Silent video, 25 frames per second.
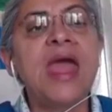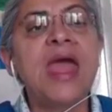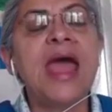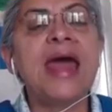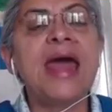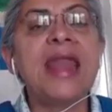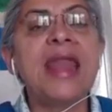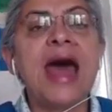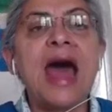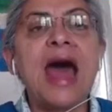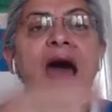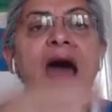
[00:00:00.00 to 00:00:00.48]

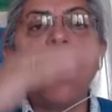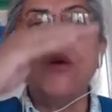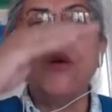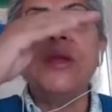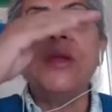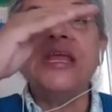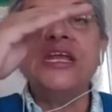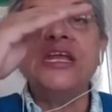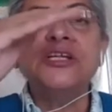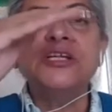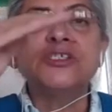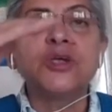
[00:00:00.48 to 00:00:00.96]
and how
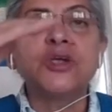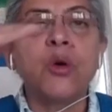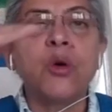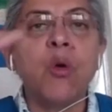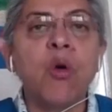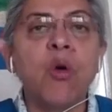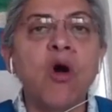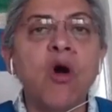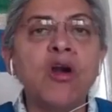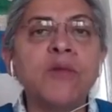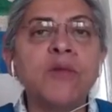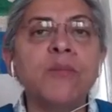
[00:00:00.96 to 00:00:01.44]
each
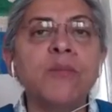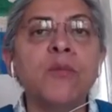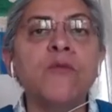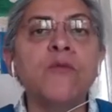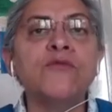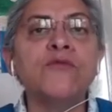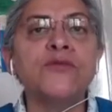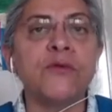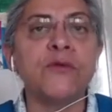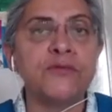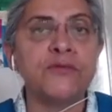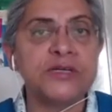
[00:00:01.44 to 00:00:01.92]
cohort
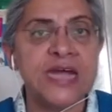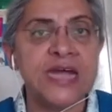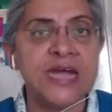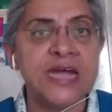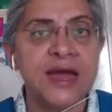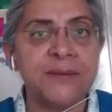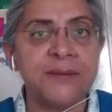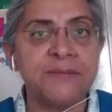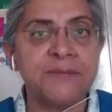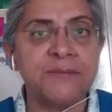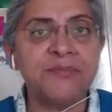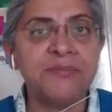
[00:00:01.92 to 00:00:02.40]
moves over
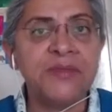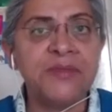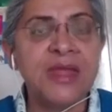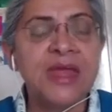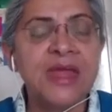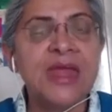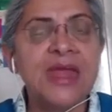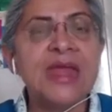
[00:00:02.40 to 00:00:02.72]
time.